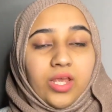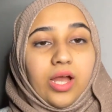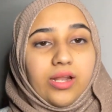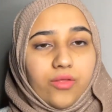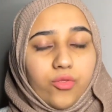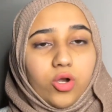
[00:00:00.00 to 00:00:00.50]

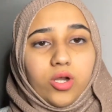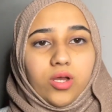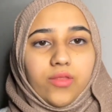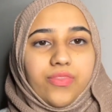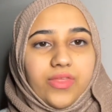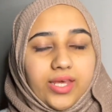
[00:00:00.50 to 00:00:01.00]
another
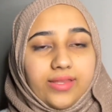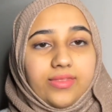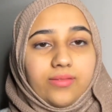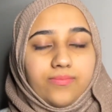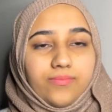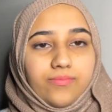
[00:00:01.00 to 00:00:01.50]

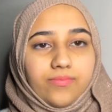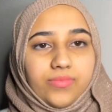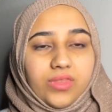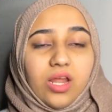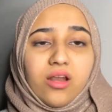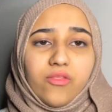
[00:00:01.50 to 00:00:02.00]
thing
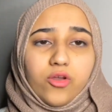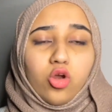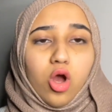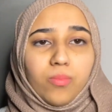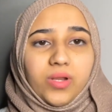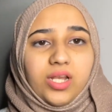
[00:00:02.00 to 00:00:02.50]
another
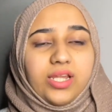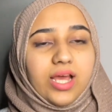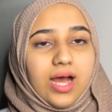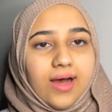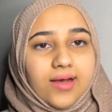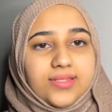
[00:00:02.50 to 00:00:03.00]
commonly
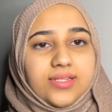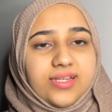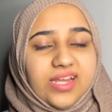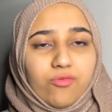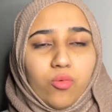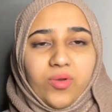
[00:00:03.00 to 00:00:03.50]
asked
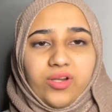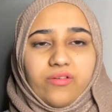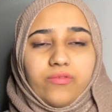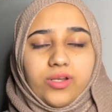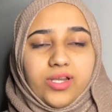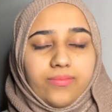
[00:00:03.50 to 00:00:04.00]
DevOps,
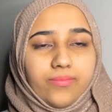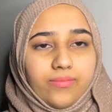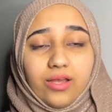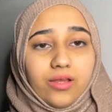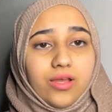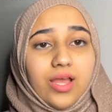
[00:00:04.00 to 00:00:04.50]
interview,
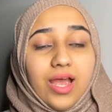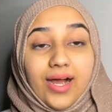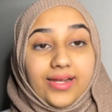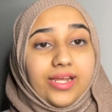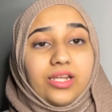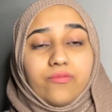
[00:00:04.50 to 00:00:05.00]

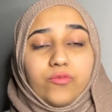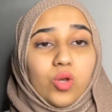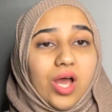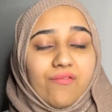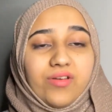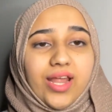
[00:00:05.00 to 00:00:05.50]
Again, if you
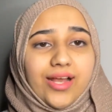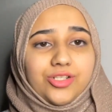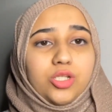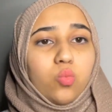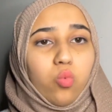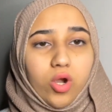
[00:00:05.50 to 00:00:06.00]
haven't
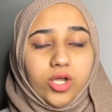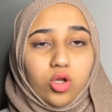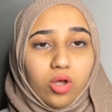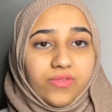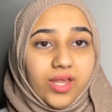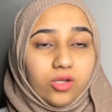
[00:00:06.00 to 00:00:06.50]
actually worked
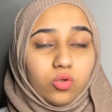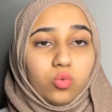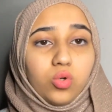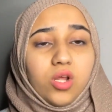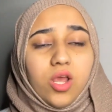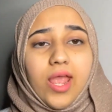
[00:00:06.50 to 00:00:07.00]
on that
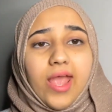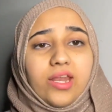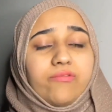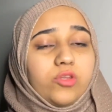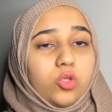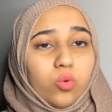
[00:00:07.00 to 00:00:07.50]
tool and
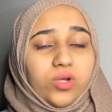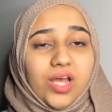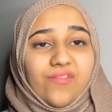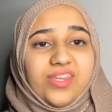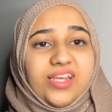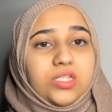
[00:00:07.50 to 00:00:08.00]
if you don't
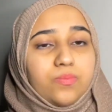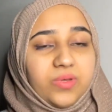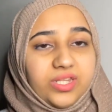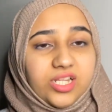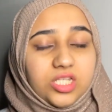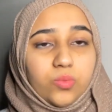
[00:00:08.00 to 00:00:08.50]
have any
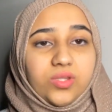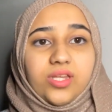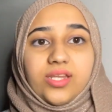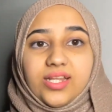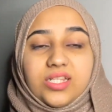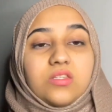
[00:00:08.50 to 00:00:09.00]
experience with
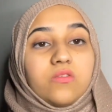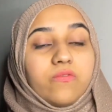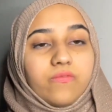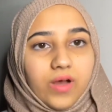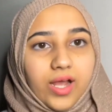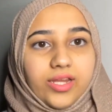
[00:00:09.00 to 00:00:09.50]
it, it's
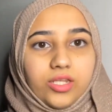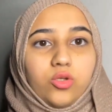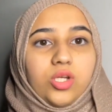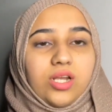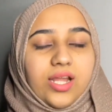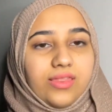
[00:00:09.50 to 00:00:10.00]
fine. You
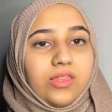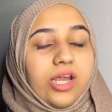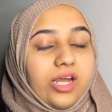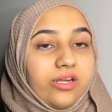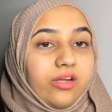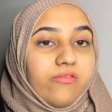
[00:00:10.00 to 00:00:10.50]
can let the
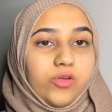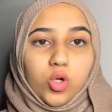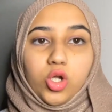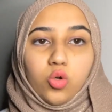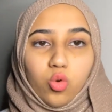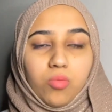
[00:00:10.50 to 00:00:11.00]
interviewer
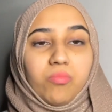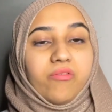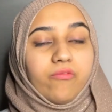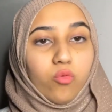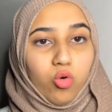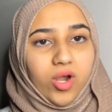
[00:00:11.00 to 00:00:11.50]
know
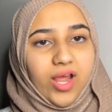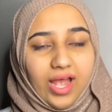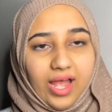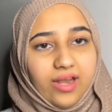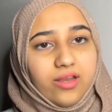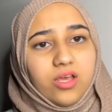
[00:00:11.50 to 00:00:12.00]

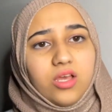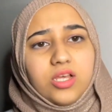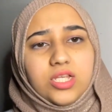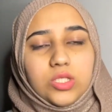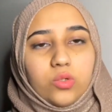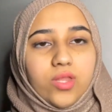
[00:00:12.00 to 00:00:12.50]
beforehand
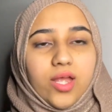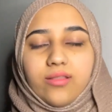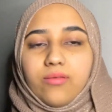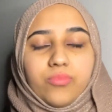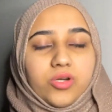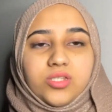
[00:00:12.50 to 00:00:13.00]
so that
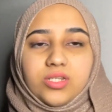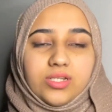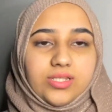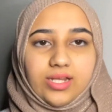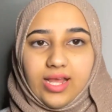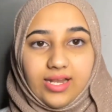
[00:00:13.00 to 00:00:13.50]
the person
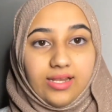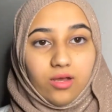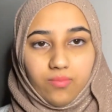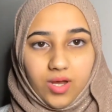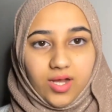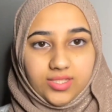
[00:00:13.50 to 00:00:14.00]
doesn't end
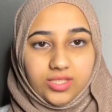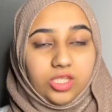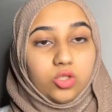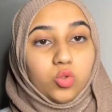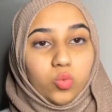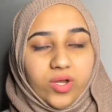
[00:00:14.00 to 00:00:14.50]
up asking
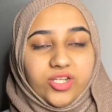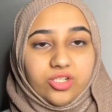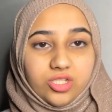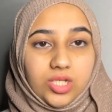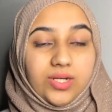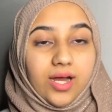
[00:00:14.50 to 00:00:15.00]
you
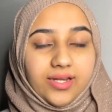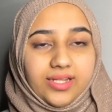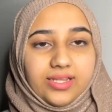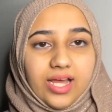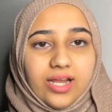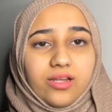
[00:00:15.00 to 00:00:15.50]
questions
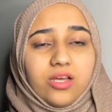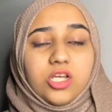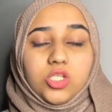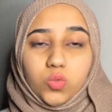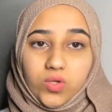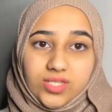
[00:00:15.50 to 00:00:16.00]
regarding that.
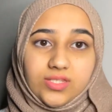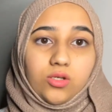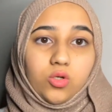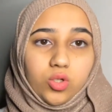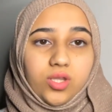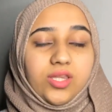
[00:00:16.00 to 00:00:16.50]
So it's a
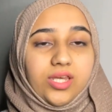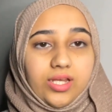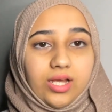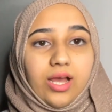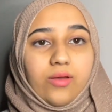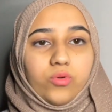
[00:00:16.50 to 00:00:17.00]
good thing
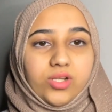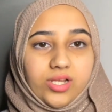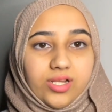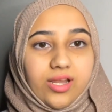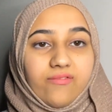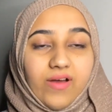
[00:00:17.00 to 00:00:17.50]
I would
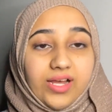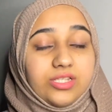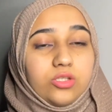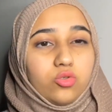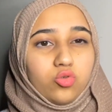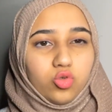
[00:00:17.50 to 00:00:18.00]

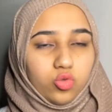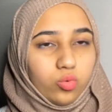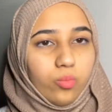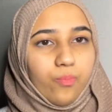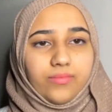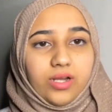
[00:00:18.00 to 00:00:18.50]
advise you to
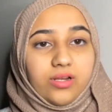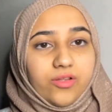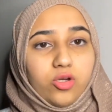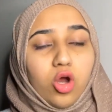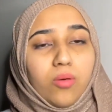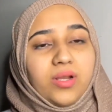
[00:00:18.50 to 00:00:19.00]
do.
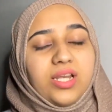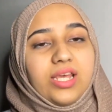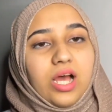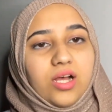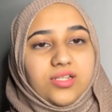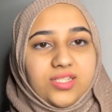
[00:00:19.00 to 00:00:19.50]
Another commonly
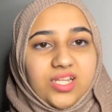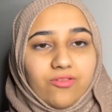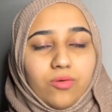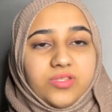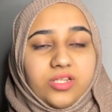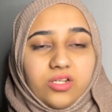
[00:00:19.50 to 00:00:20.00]
asked
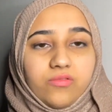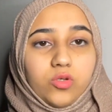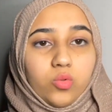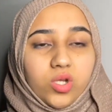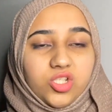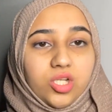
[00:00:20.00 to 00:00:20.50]
DevOps interview
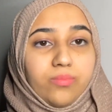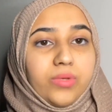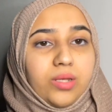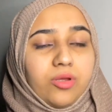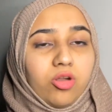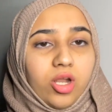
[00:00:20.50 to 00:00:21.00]
question
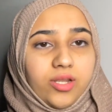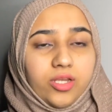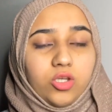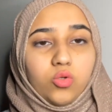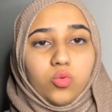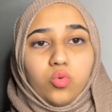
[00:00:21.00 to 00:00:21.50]
may be
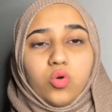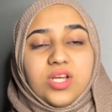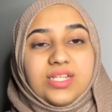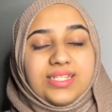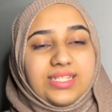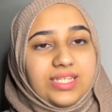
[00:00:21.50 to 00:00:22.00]
related to
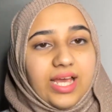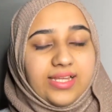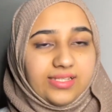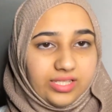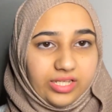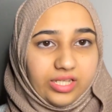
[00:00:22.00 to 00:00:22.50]

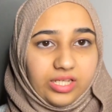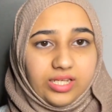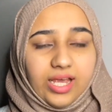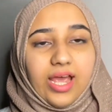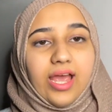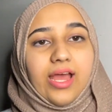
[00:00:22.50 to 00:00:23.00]

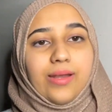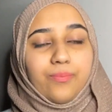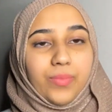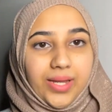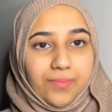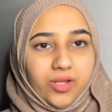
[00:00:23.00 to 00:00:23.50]
CI/CD and
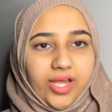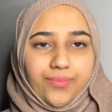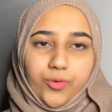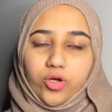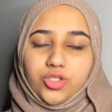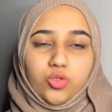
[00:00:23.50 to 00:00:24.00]
pipeline
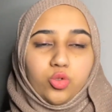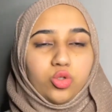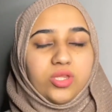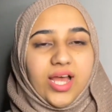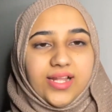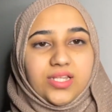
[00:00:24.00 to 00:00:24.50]
because you know
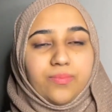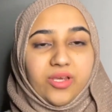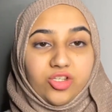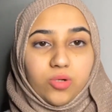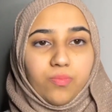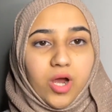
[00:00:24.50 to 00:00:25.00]
that's a
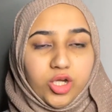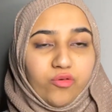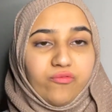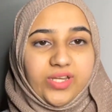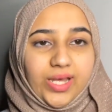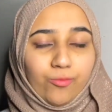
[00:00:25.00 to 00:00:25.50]
major part
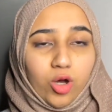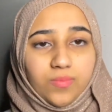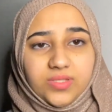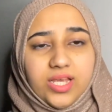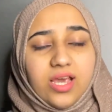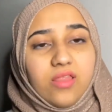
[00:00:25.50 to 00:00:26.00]
of
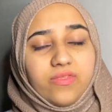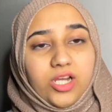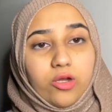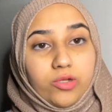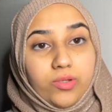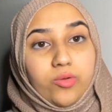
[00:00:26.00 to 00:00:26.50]
DevOps. They
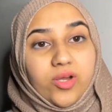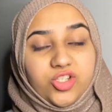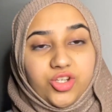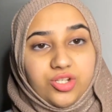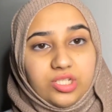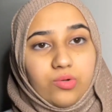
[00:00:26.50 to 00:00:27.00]
can do
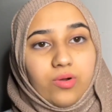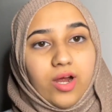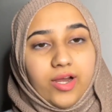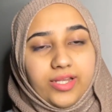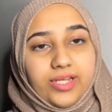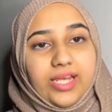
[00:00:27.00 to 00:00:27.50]
questions
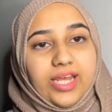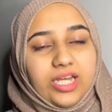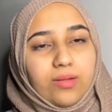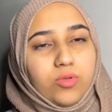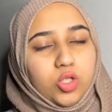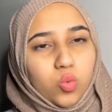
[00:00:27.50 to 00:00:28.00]
regarding
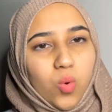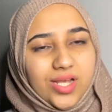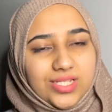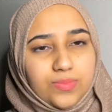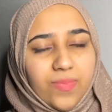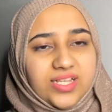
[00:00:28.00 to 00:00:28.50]
AWS
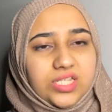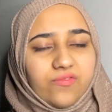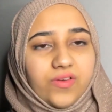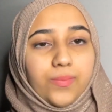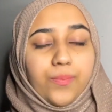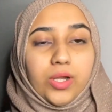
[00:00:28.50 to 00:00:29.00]

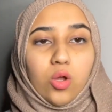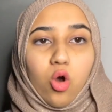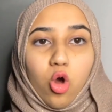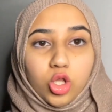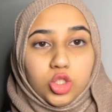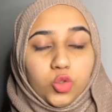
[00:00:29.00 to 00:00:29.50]
specific, but
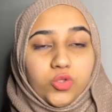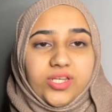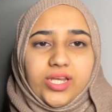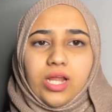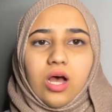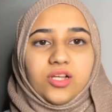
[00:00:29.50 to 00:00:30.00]
also they
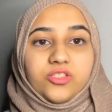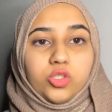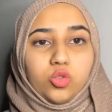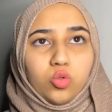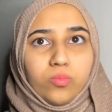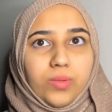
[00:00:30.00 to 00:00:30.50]
can ask
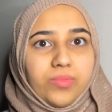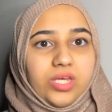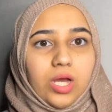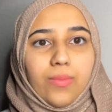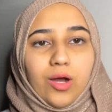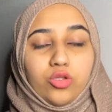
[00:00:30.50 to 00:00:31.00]
you maybe
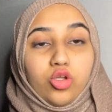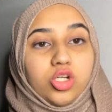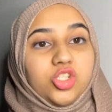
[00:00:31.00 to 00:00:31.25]
about your